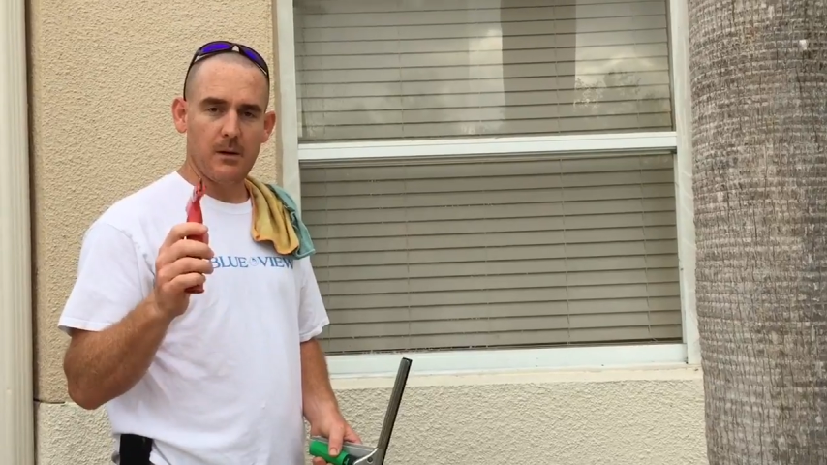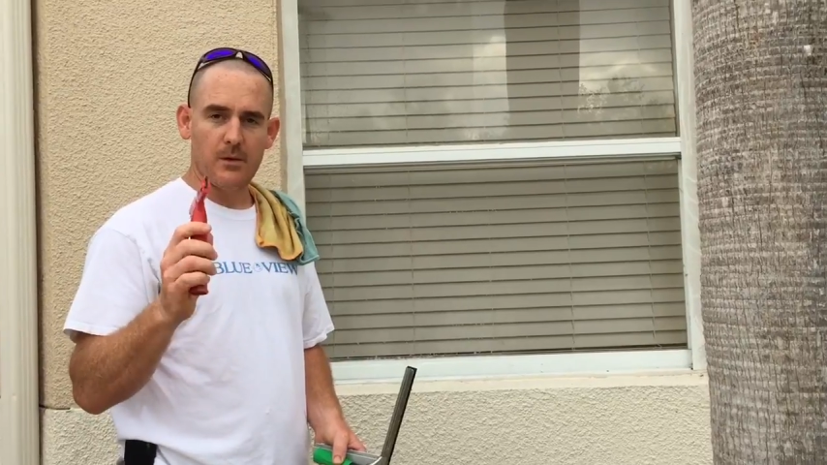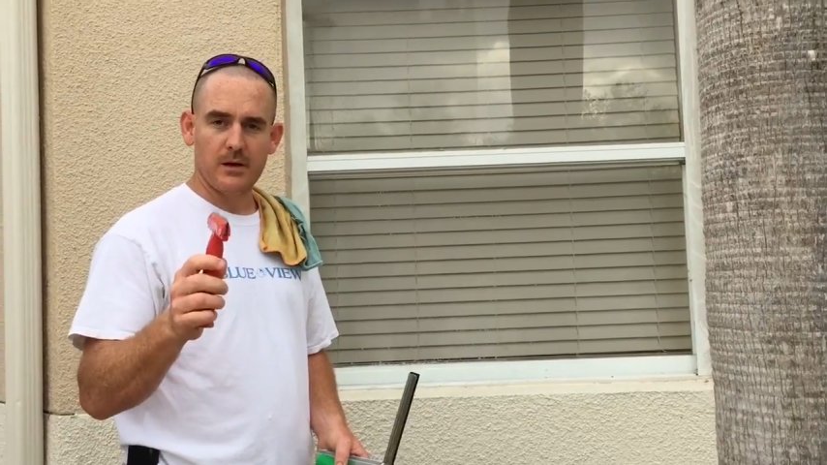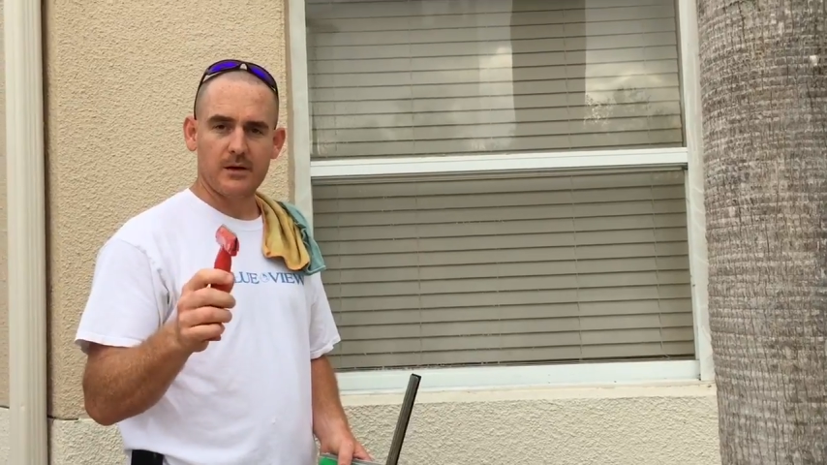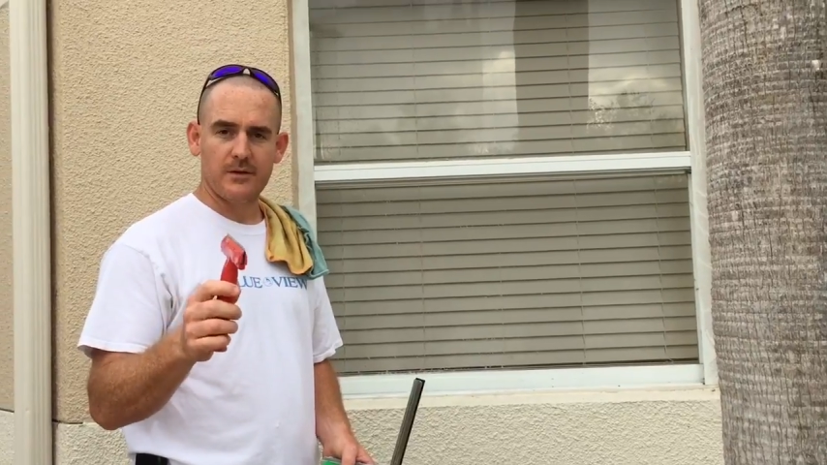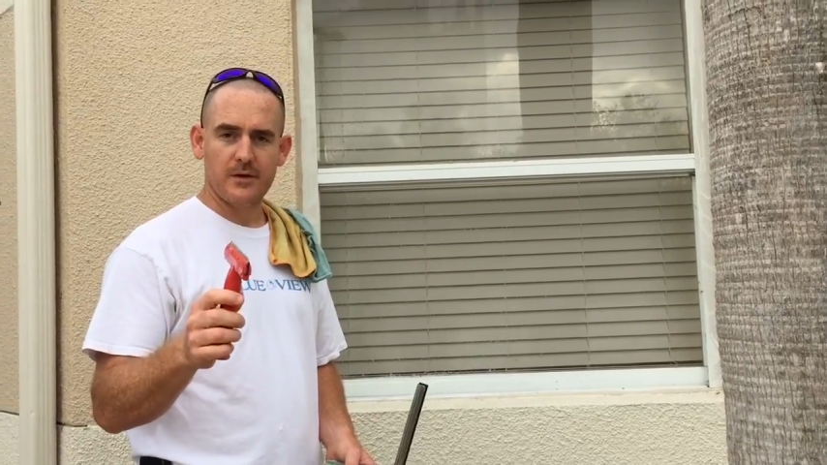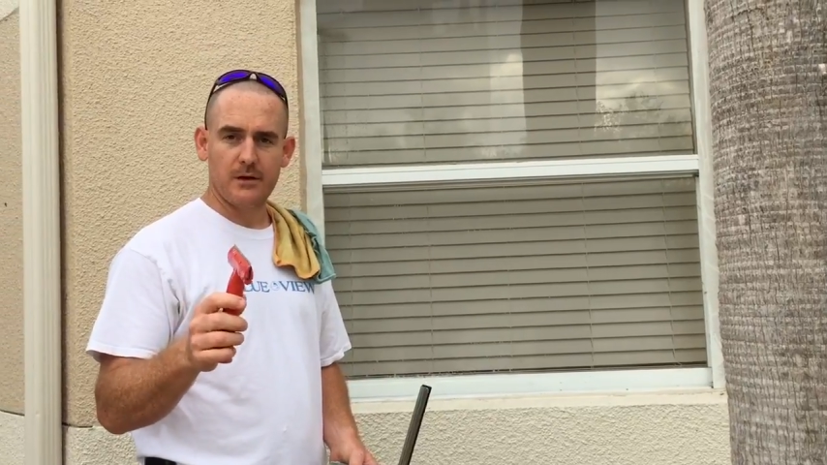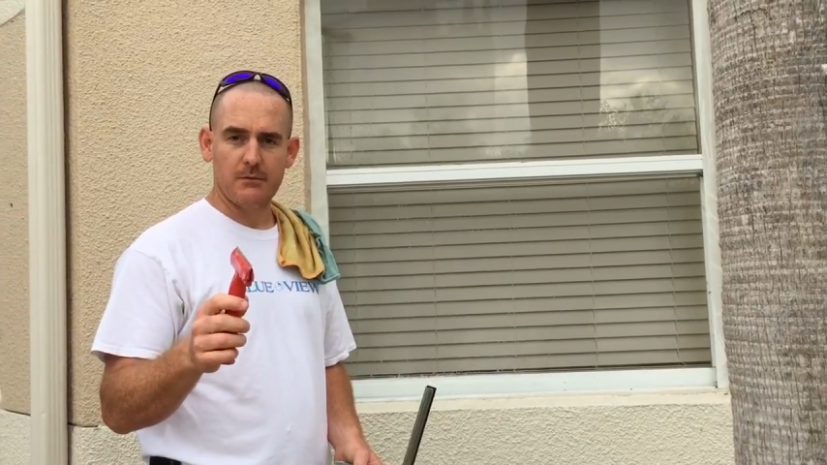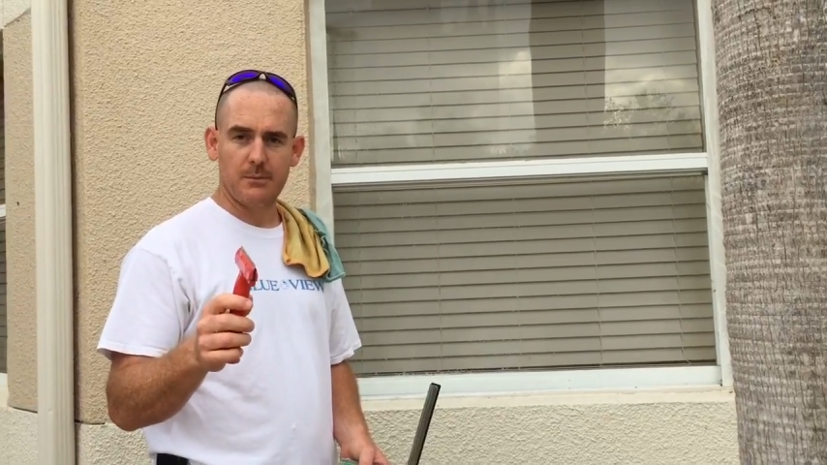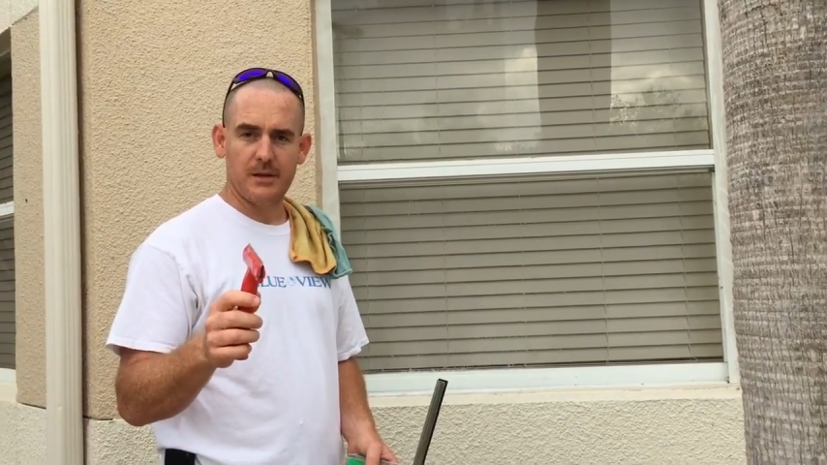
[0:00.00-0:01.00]
might want to
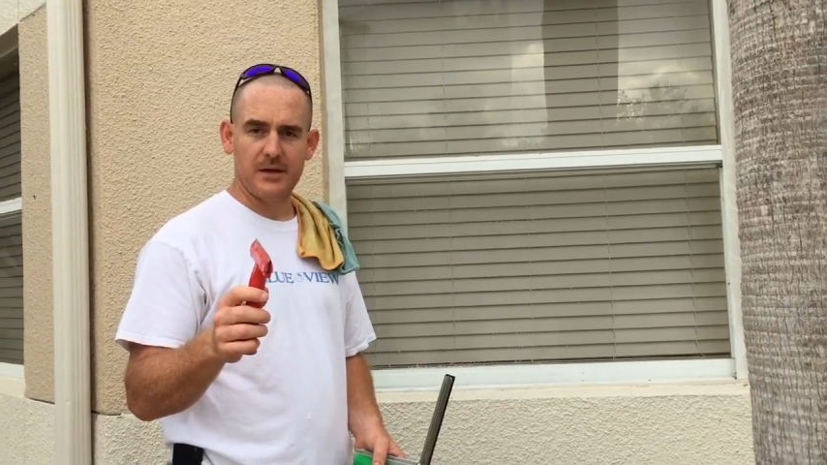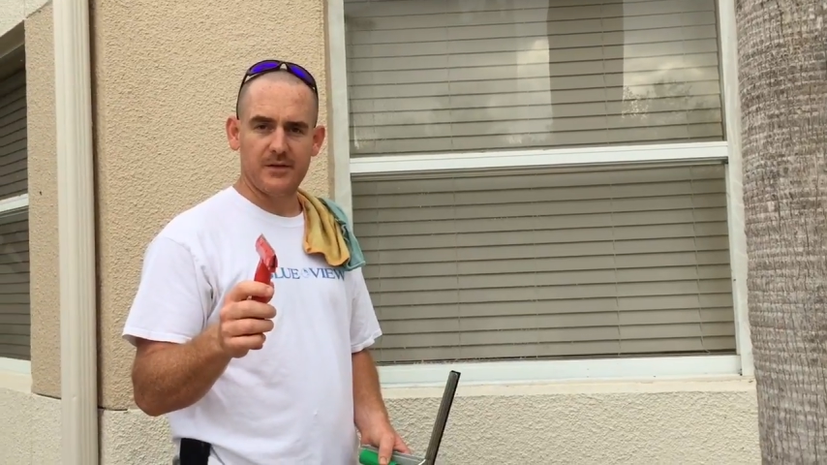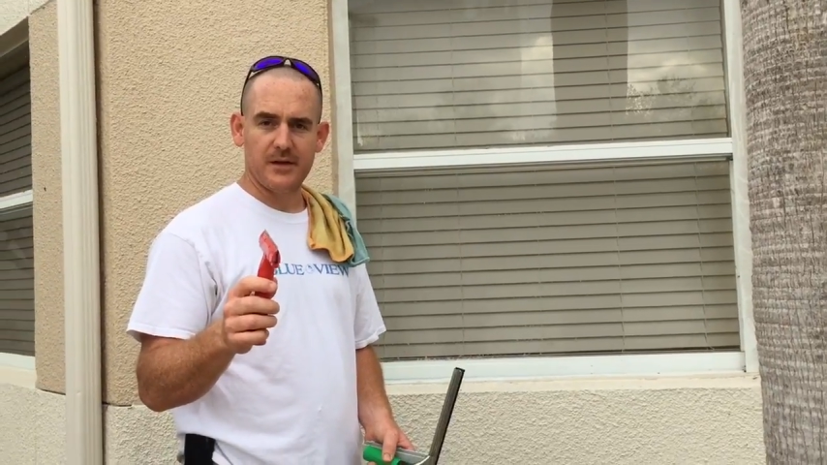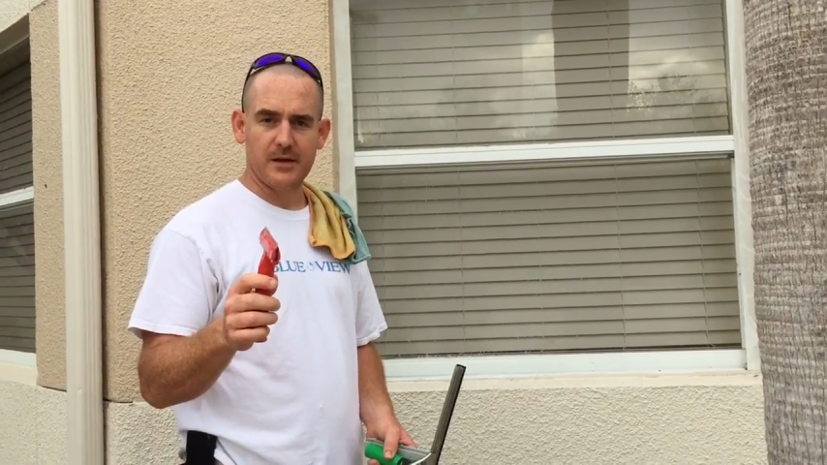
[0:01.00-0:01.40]
consider replacing